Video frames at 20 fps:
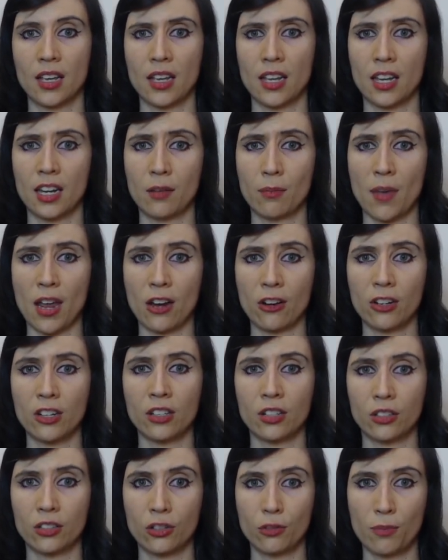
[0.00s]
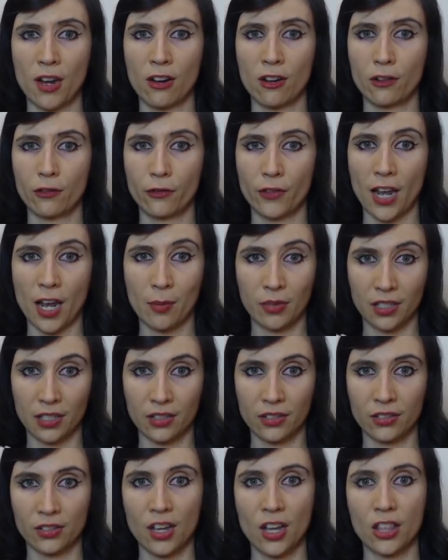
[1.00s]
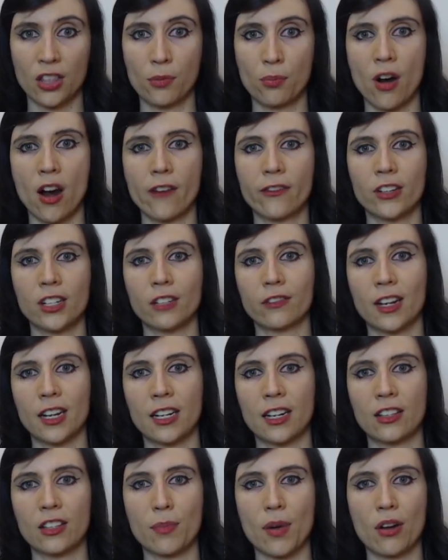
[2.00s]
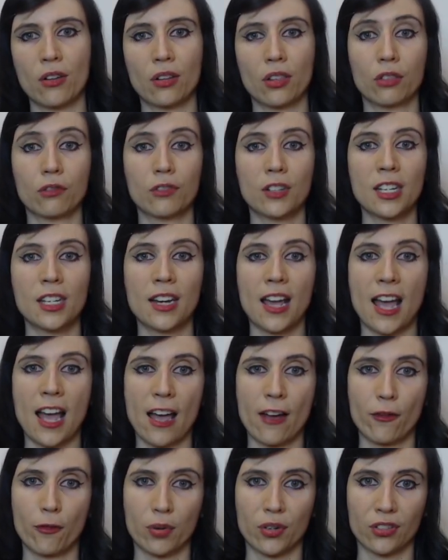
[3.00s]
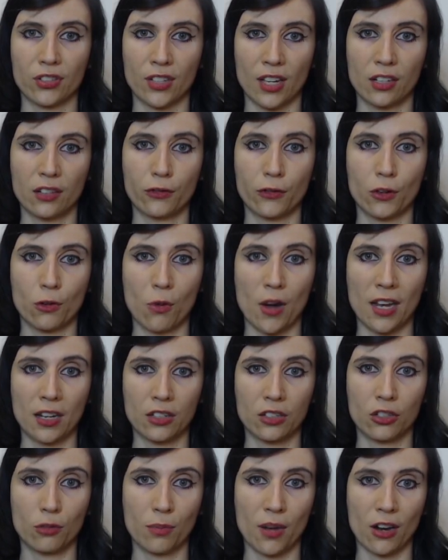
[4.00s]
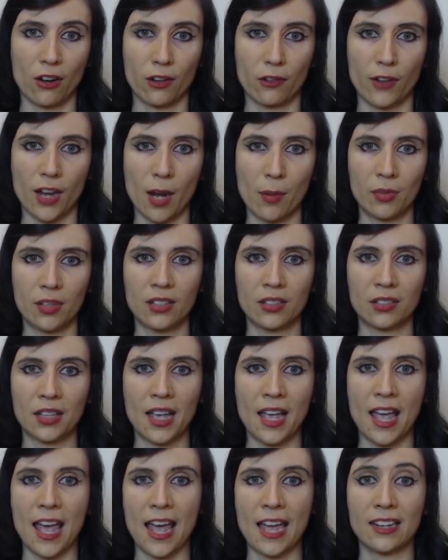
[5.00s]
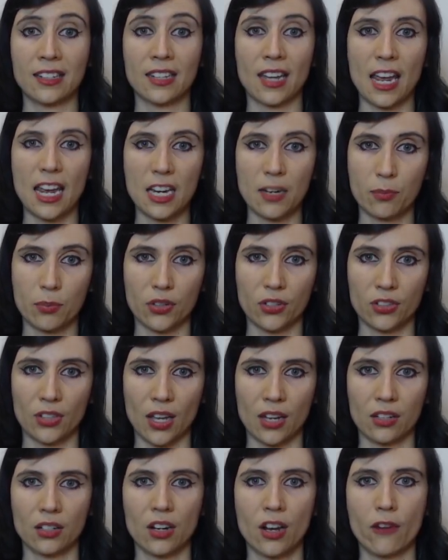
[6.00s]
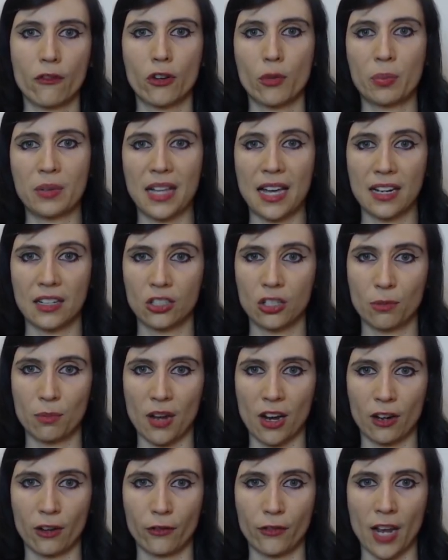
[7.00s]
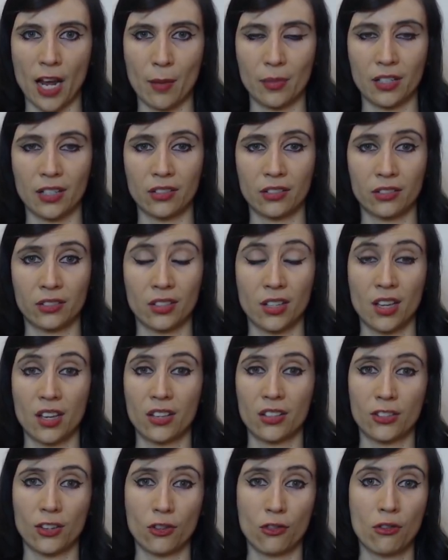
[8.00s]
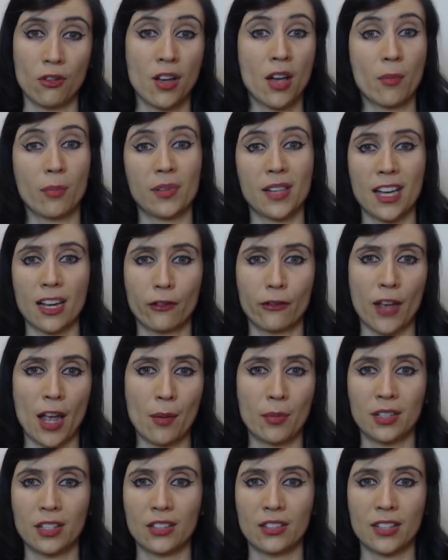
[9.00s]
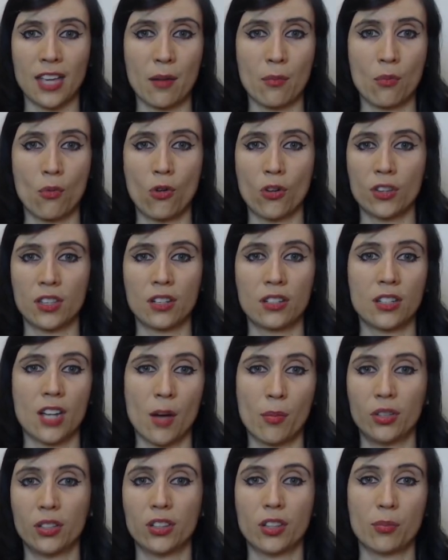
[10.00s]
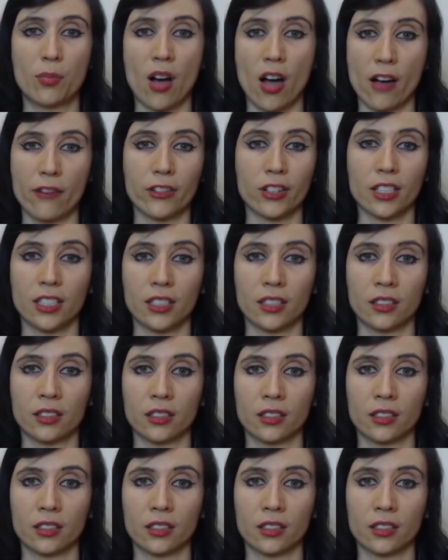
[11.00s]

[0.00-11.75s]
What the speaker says: In married two-parent families, the poverty rate is about 3.5% for white two-parent families and 8% for black two-parent families. So black families get more than double the poverty.